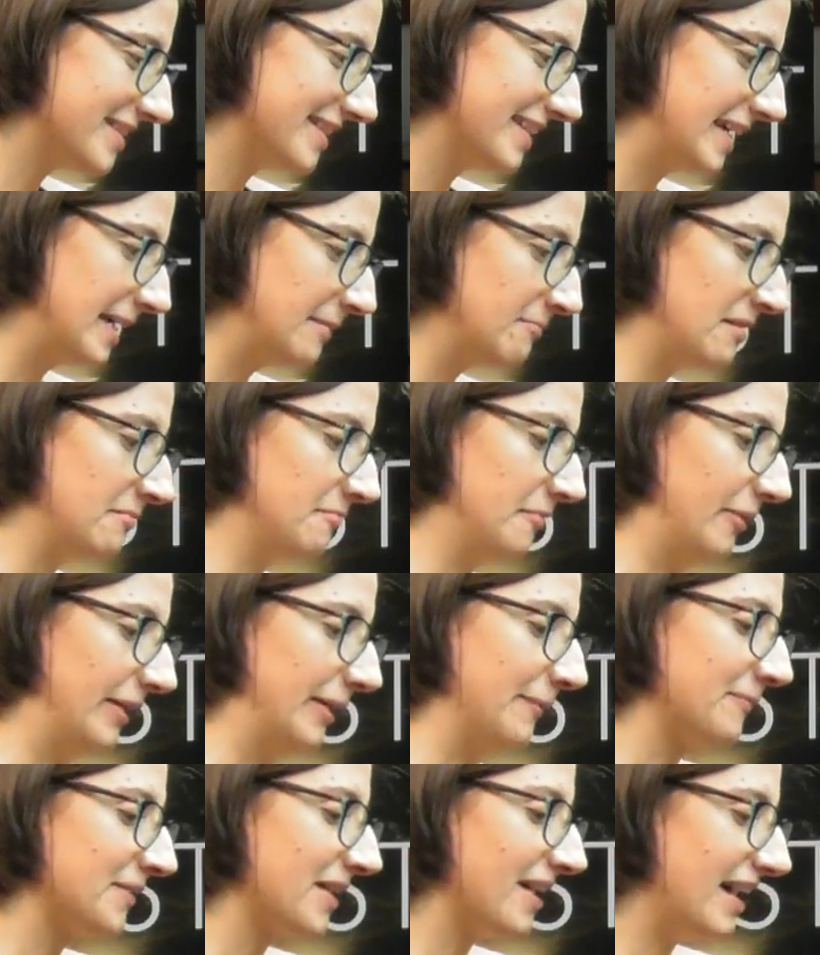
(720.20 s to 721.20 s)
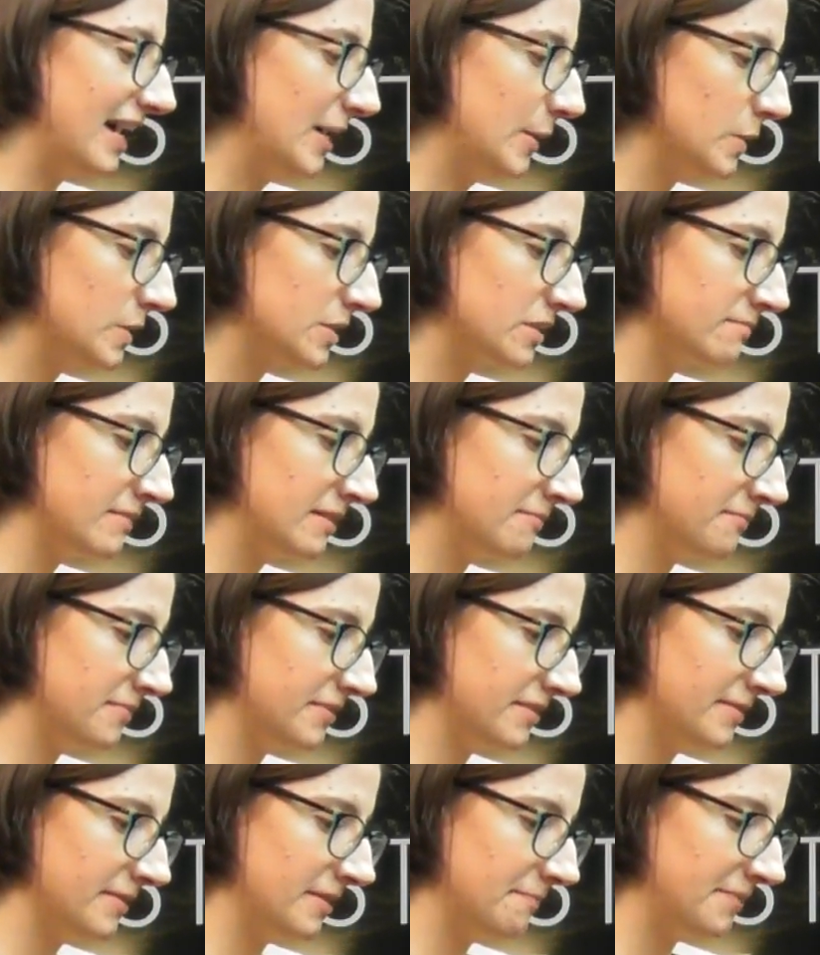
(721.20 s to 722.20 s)
a key memory? I always
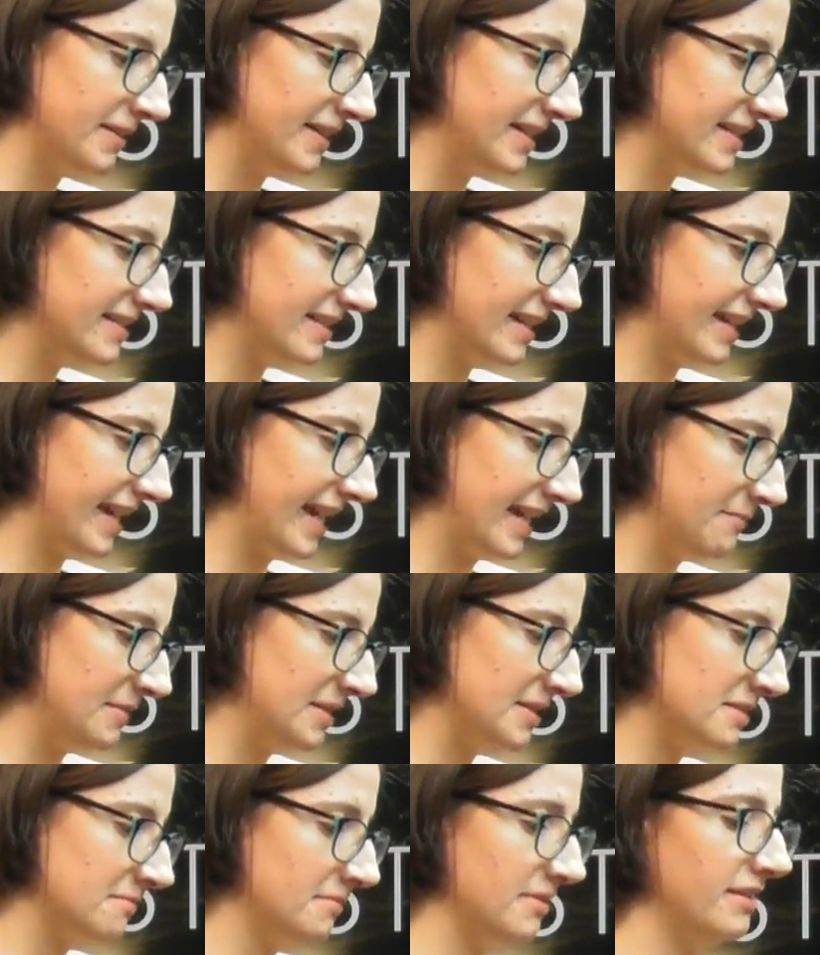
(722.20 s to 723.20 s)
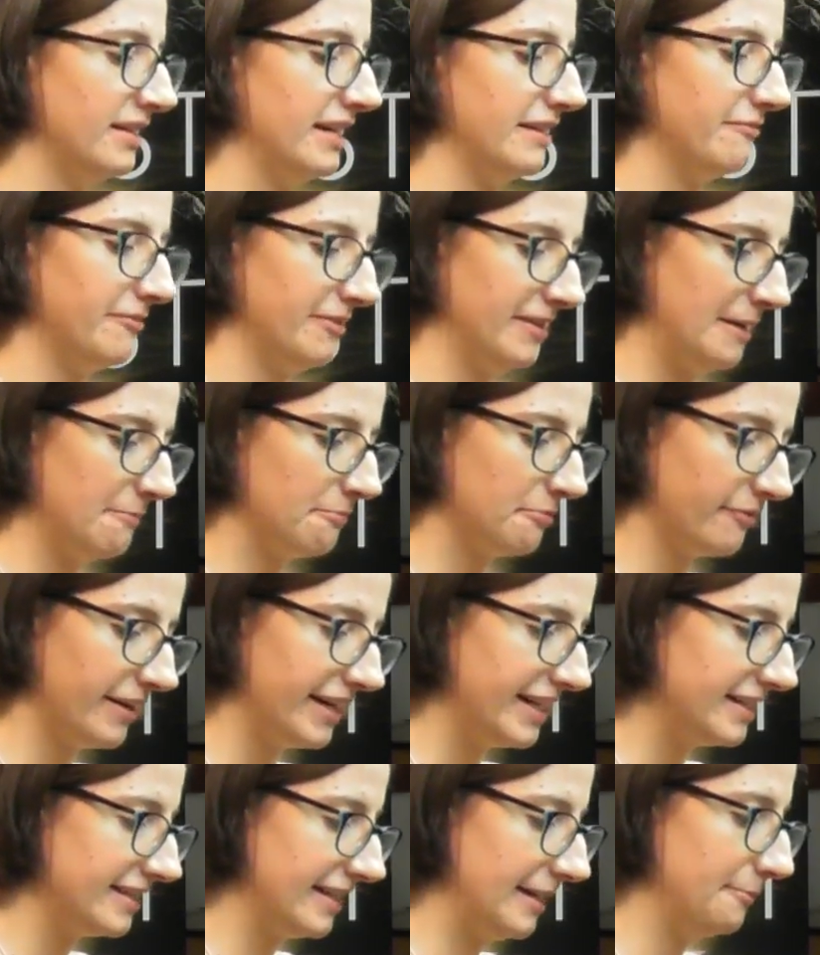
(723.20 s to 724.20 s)
remember the peace that came into my life when I
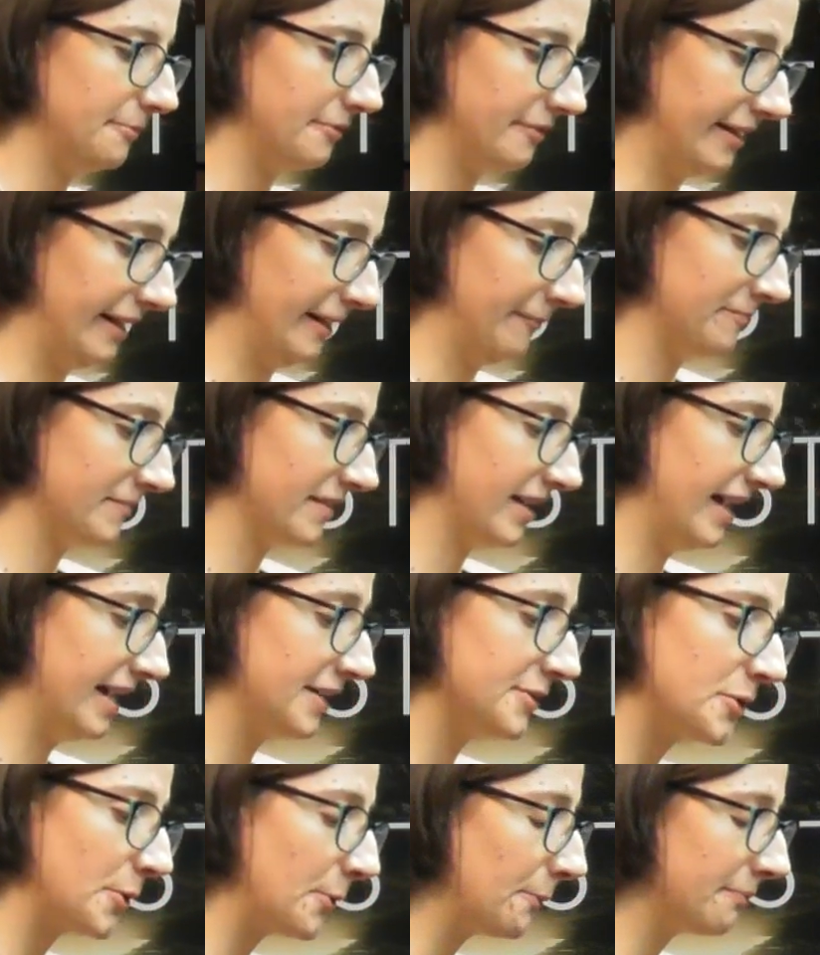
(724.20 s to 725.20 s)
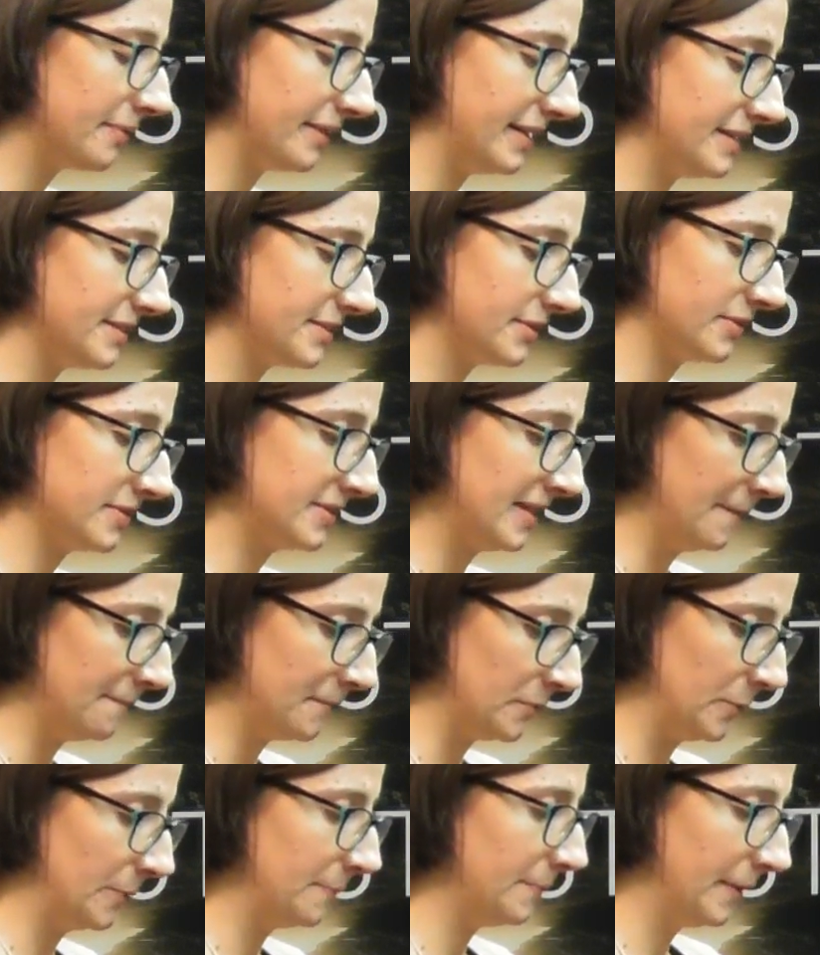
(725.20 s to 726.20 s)
prayed that prayer. I had no peace,
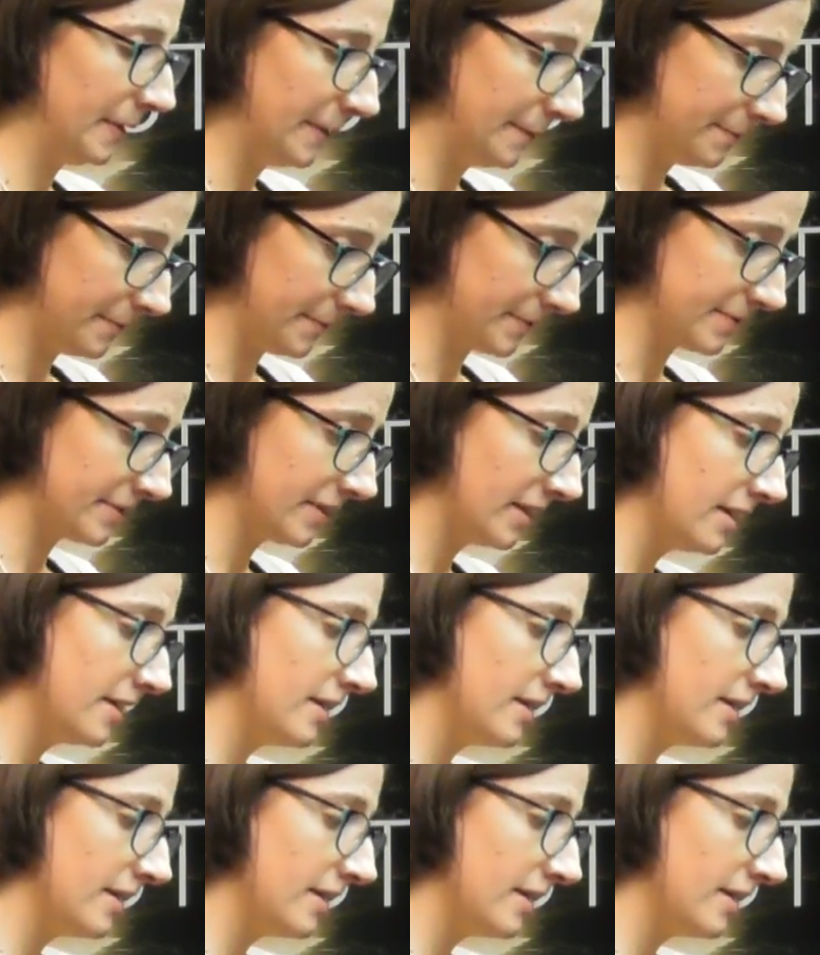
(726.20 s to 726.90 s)
contentment, or purpose.